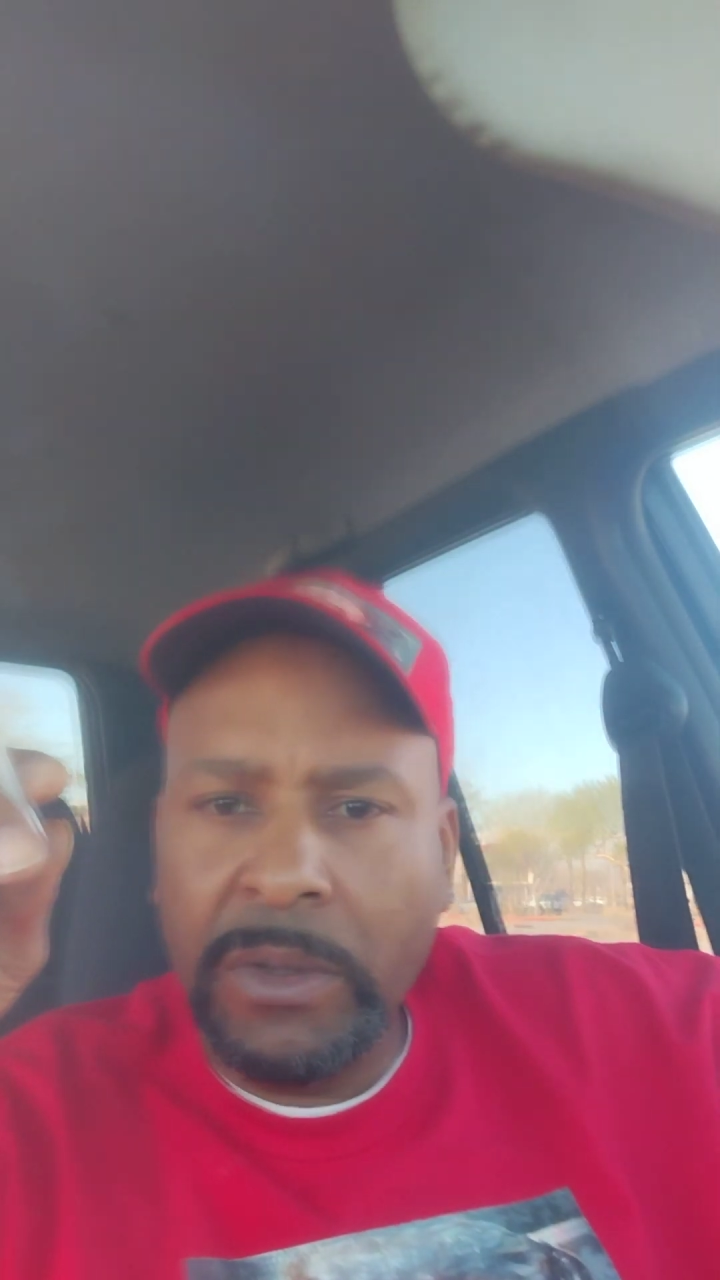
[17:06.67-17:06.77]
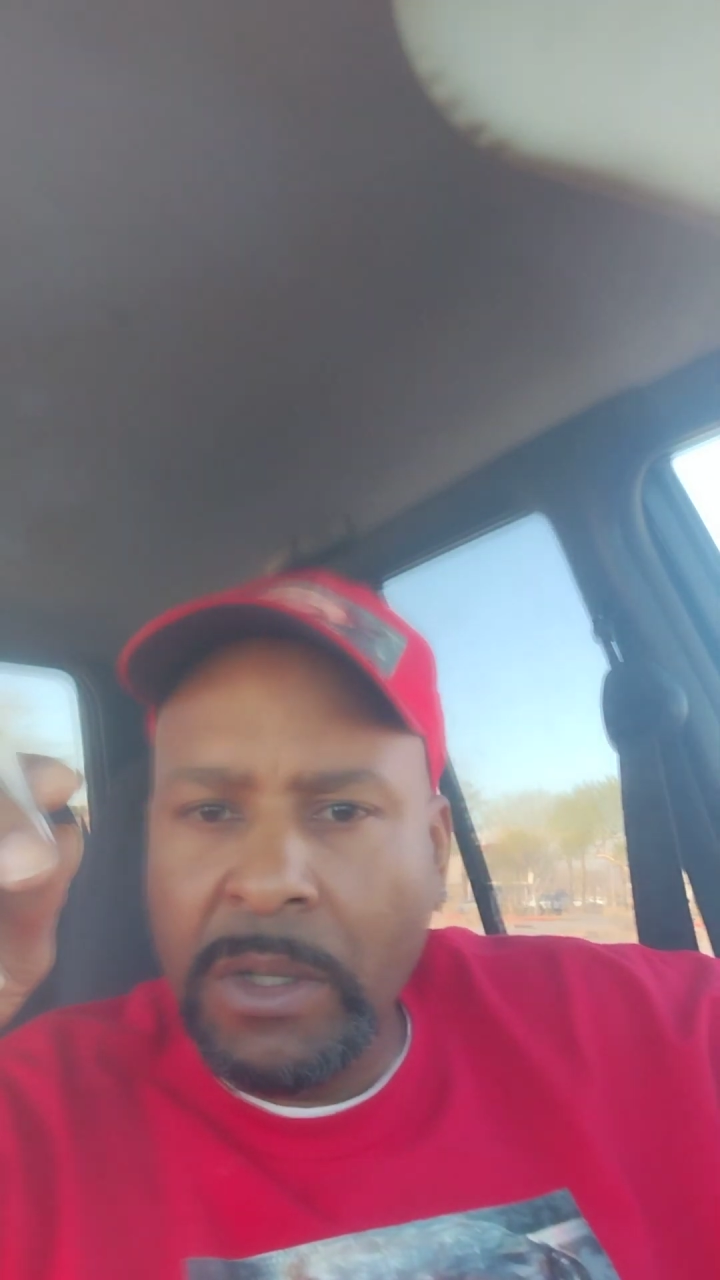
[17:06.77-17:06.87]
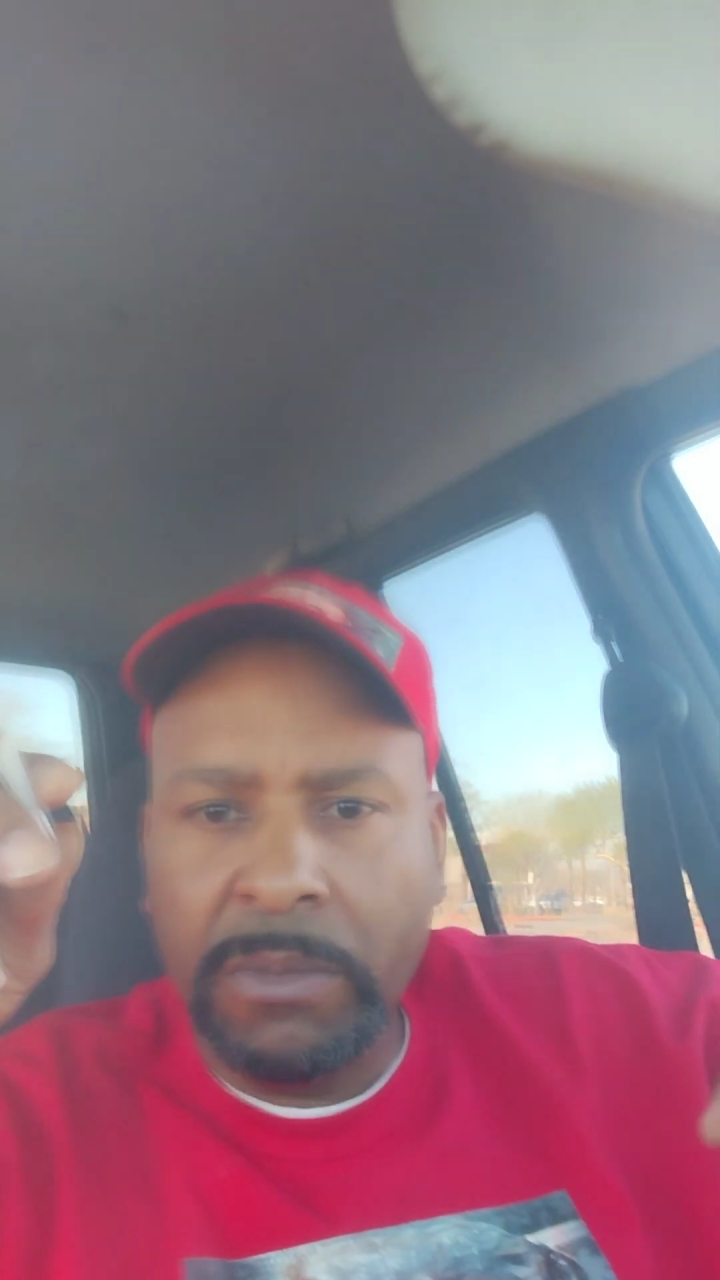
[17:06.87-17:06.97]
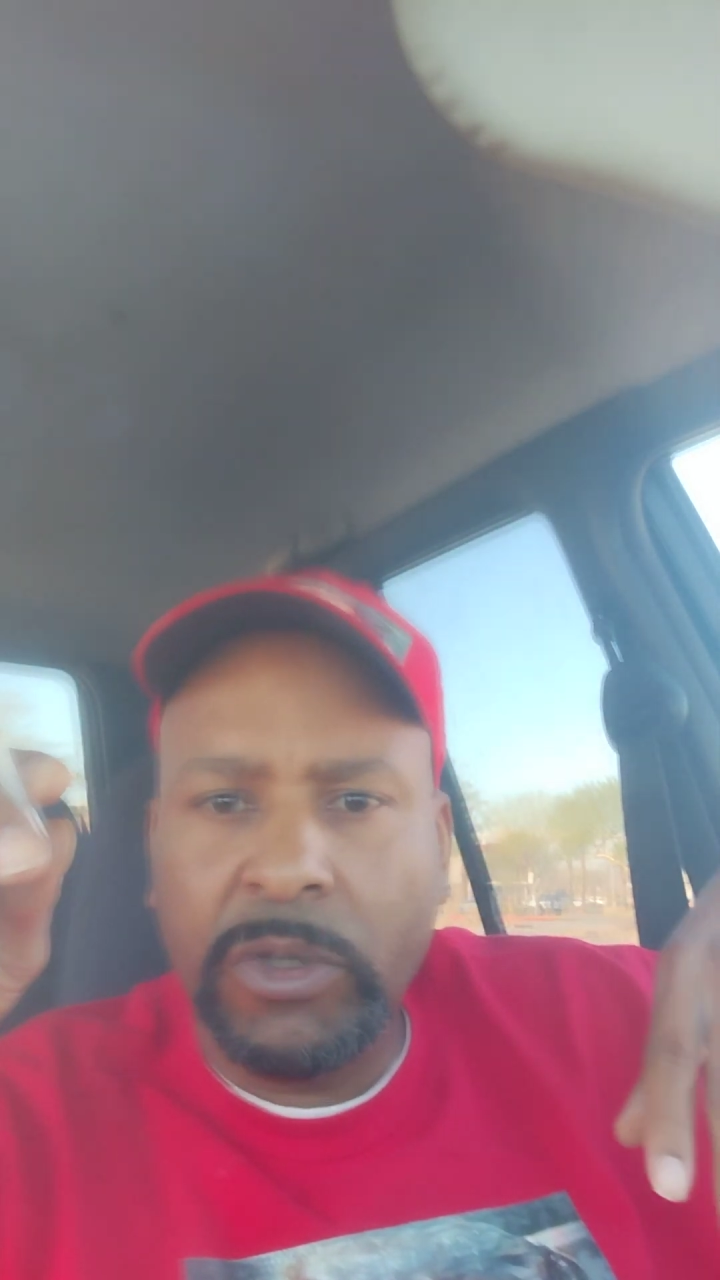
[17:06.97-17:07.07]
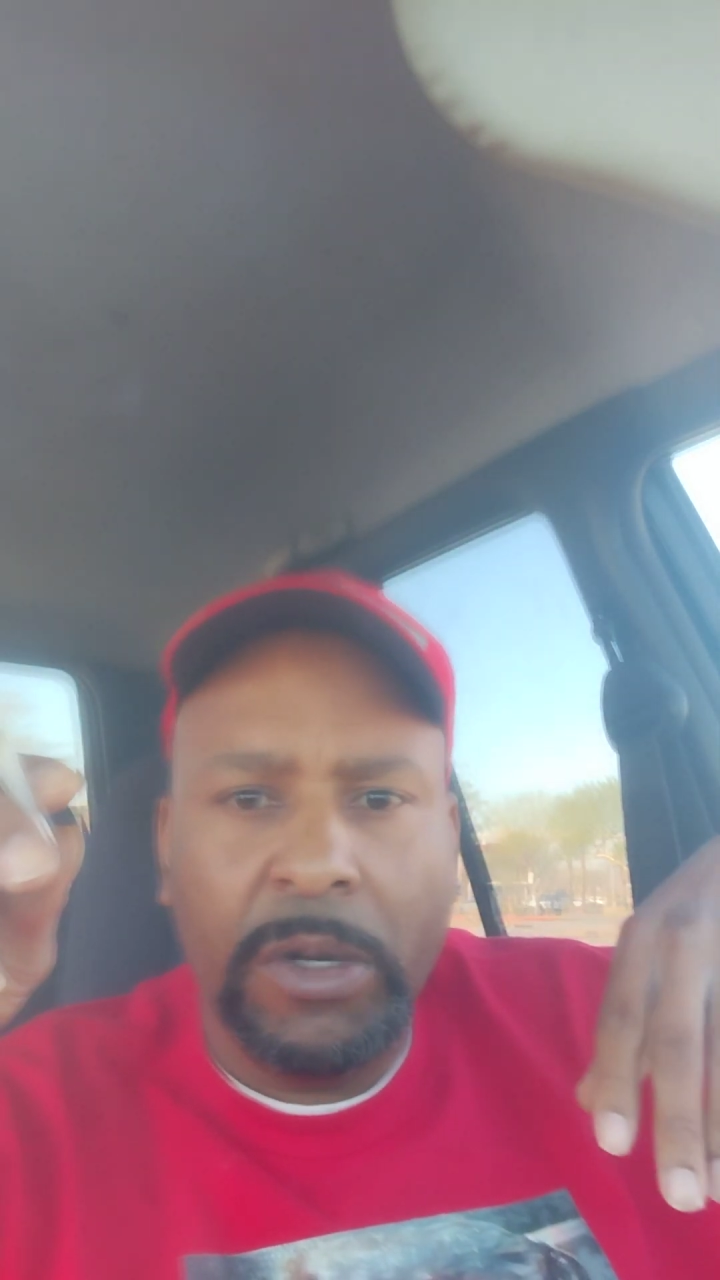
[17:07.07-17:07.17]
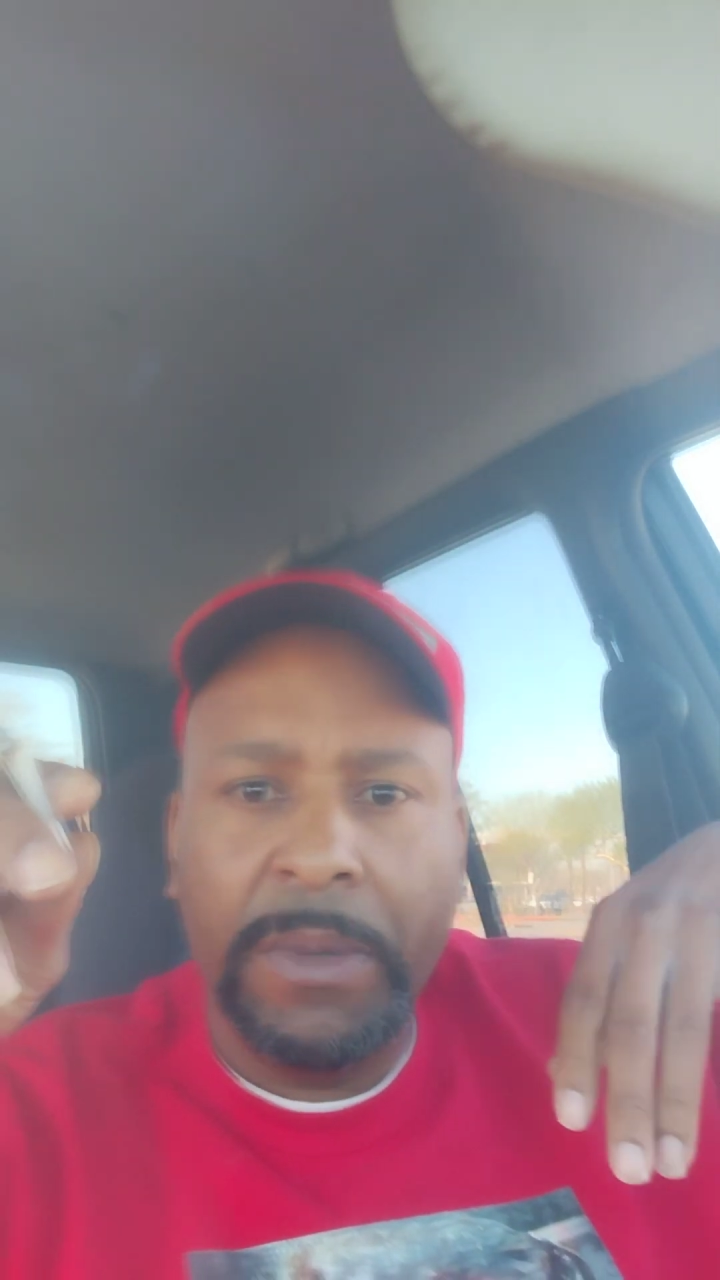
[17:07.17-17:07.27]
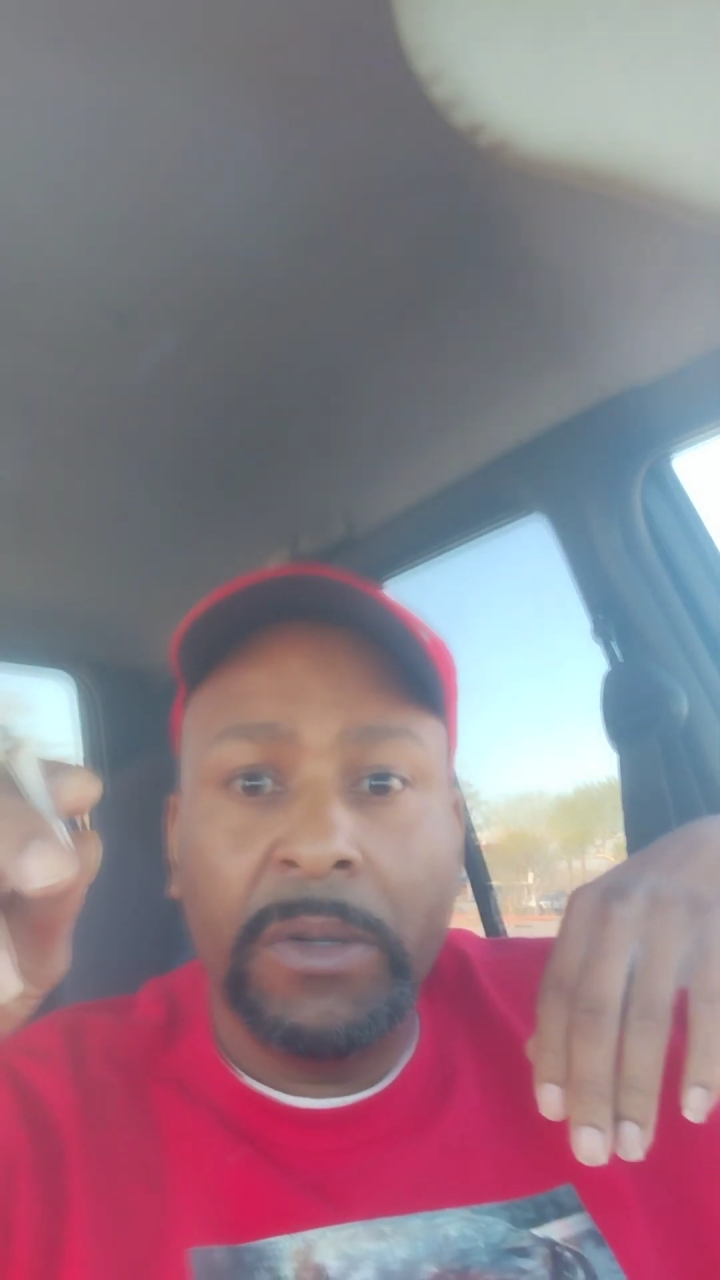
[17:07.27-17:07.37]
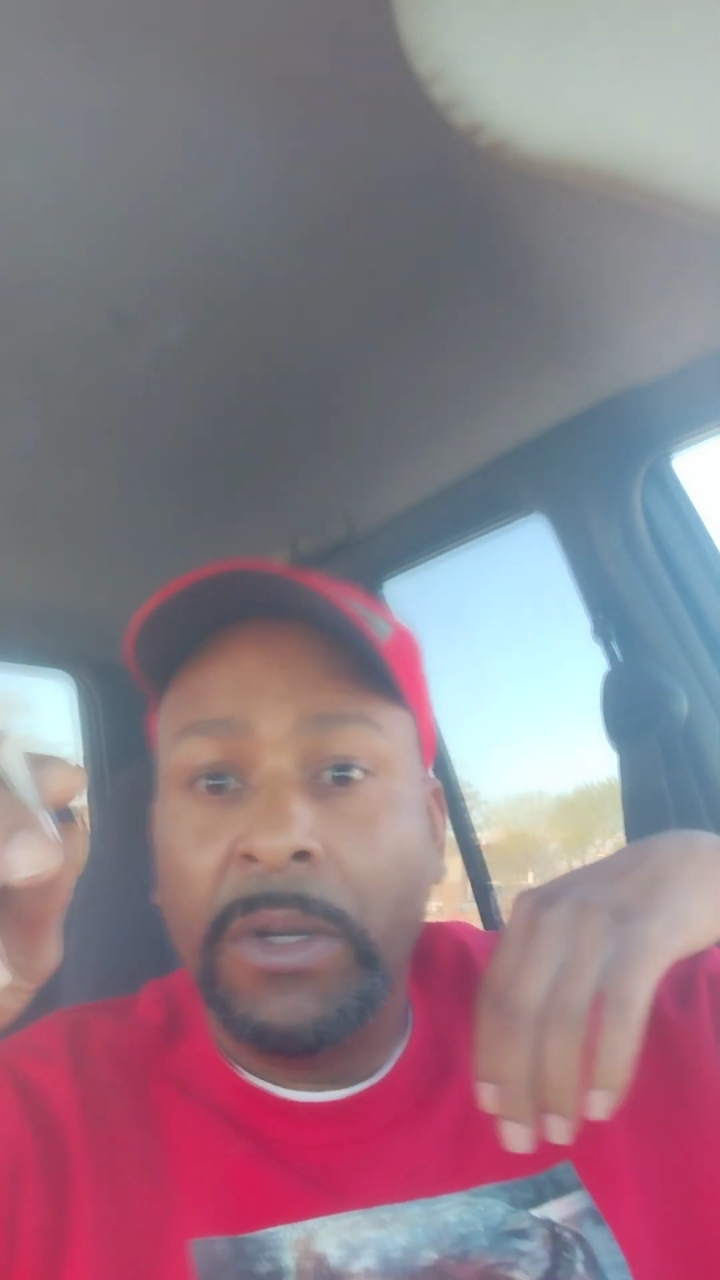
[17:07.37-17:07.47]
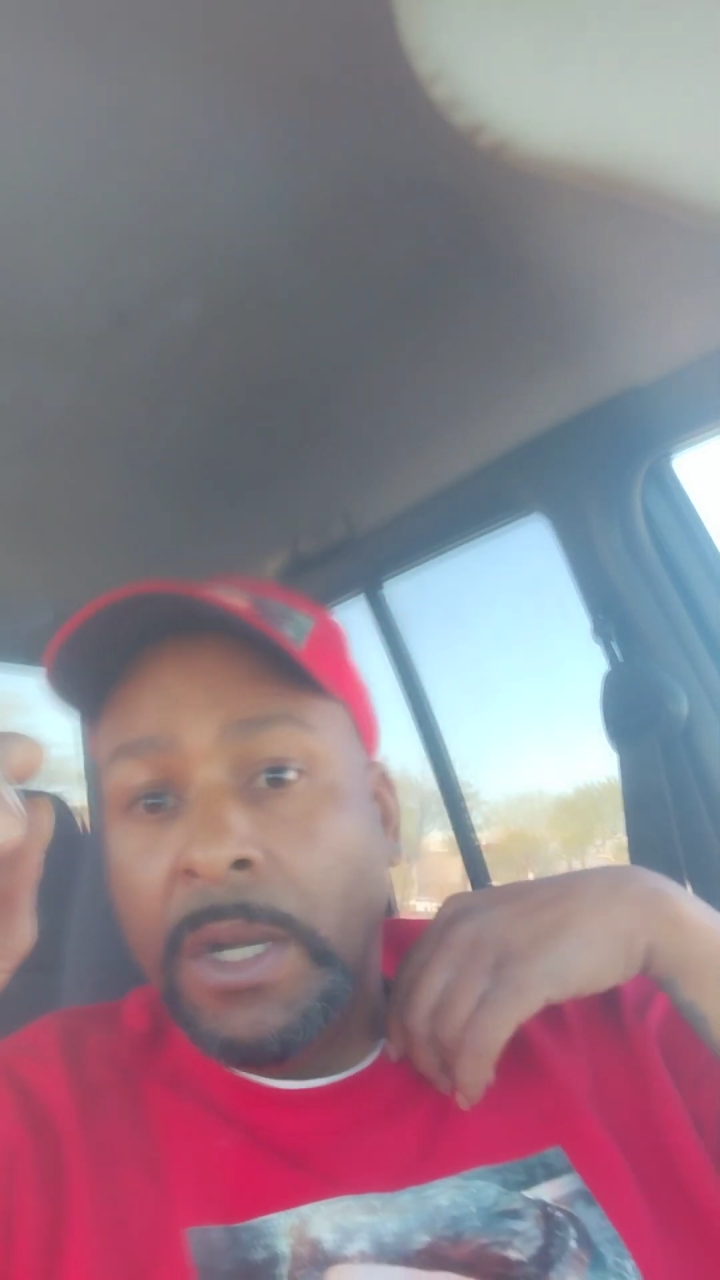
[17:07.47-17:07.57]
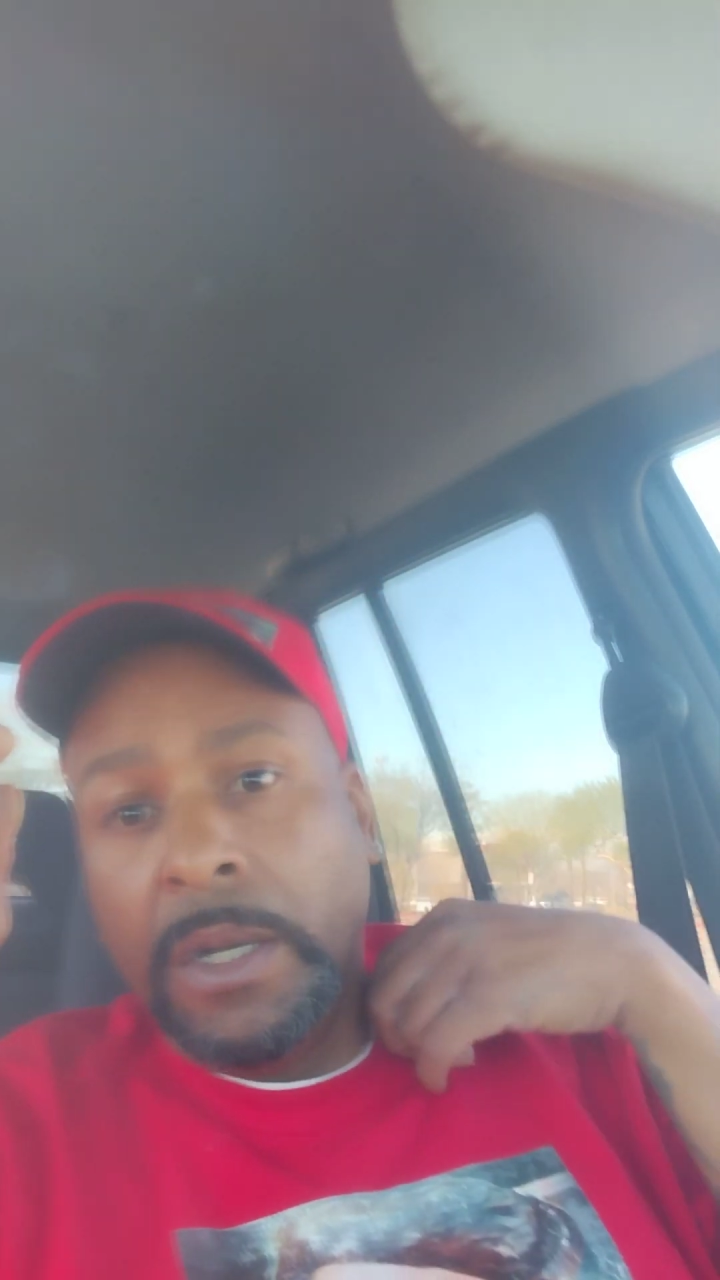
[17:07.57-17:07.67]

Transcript: you know what I'm talking about?